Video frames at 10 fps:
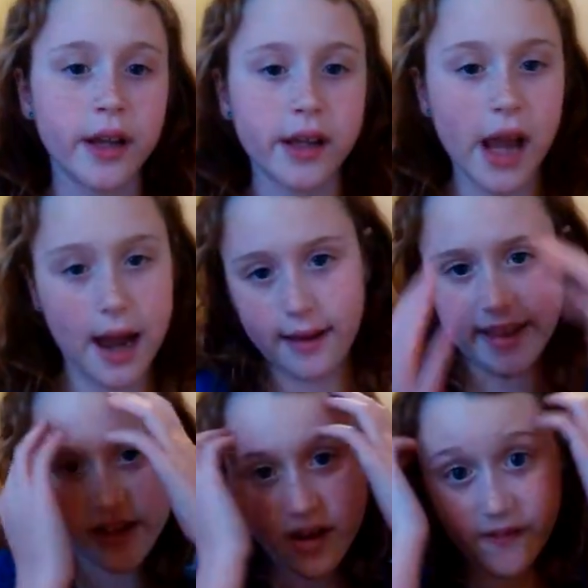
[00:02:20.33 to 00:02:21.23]
yeah,
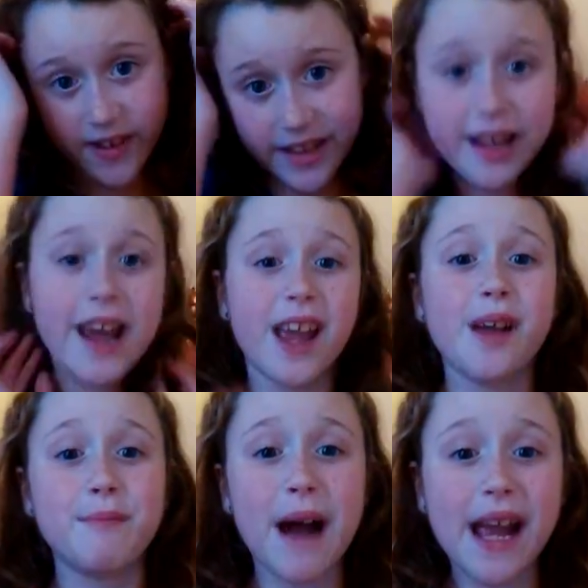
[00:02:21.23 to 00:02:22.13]
that's all for today.
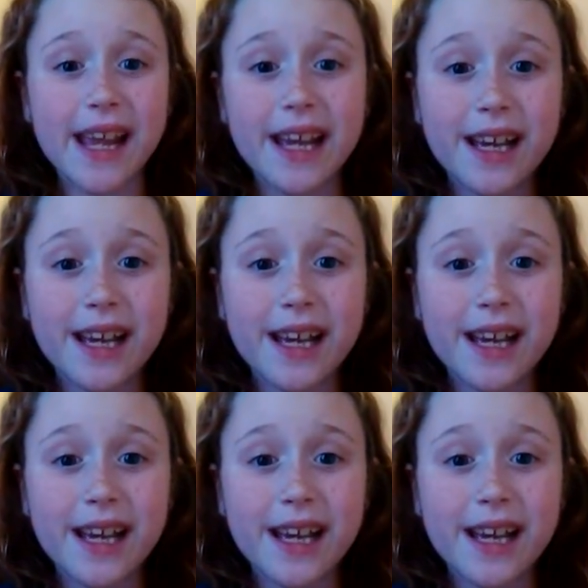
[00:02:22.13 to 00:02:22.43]
Bye.